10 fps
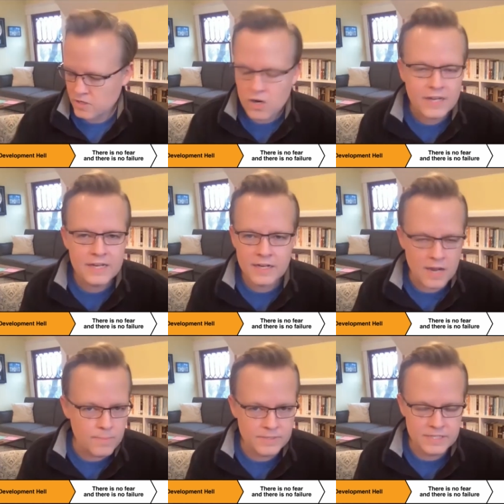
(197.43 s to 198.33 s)
cooking
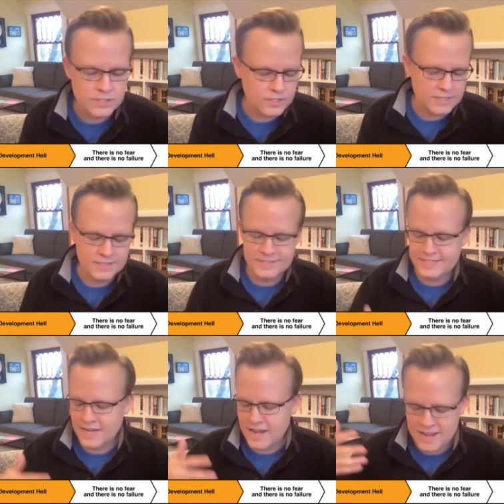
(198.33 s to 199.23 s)
competitions,
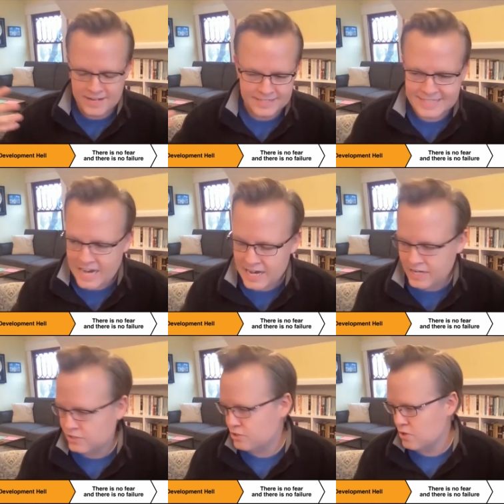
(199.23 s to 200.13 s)

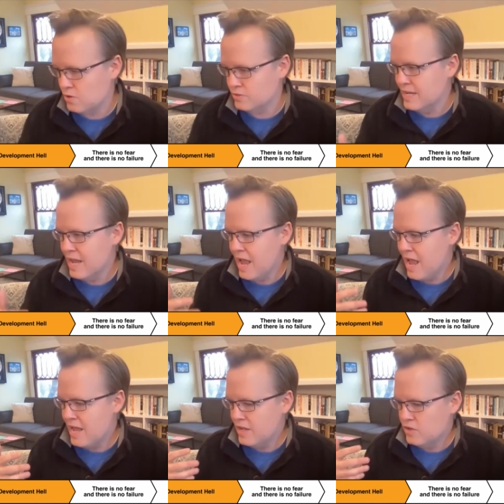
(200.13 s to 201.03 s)
dating shows.
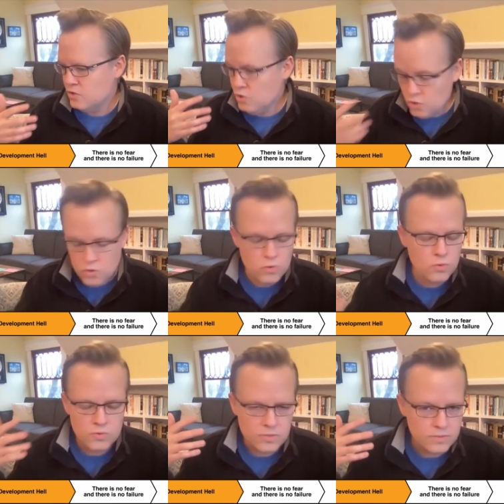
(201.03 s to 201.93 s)

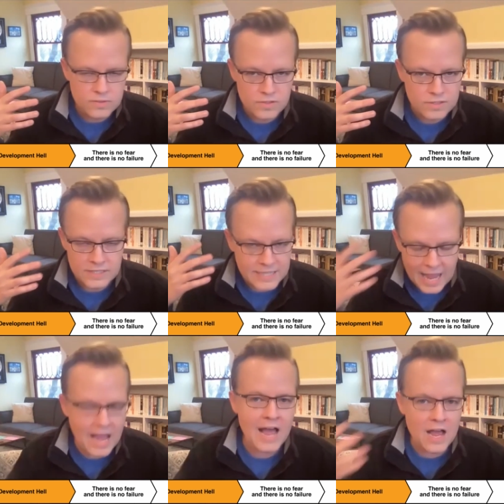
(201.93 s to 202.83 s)
You
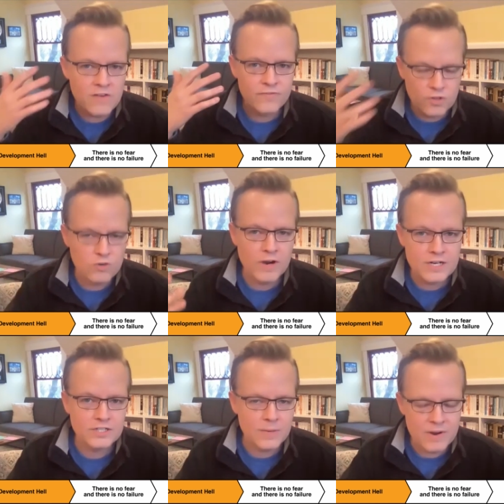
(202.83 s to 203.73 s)
have the
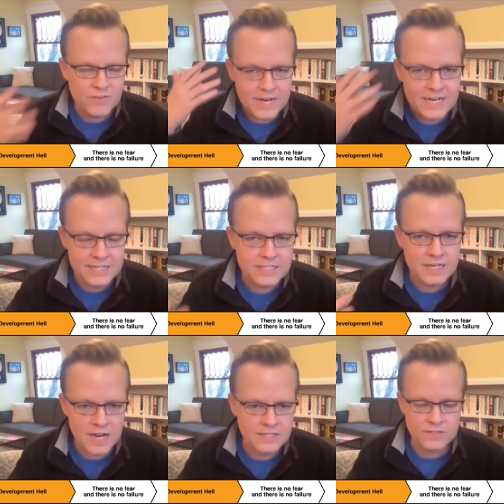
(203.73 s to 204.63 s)
greatest job ever. It is
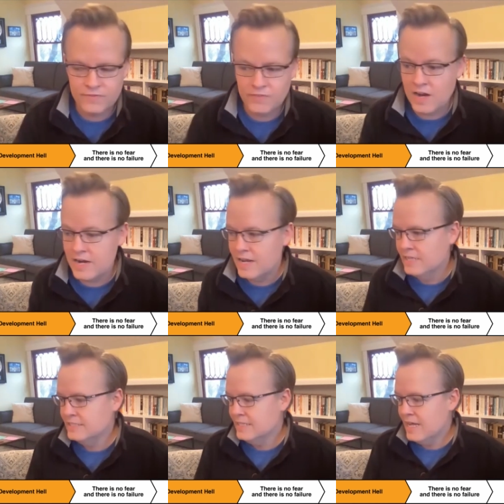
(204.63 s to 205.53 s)
tons of fun.
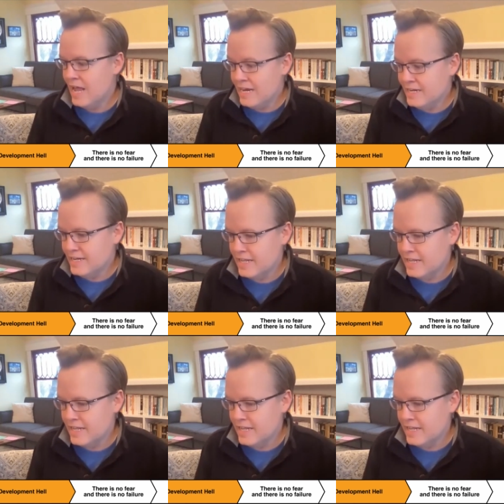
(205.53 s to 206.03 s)
And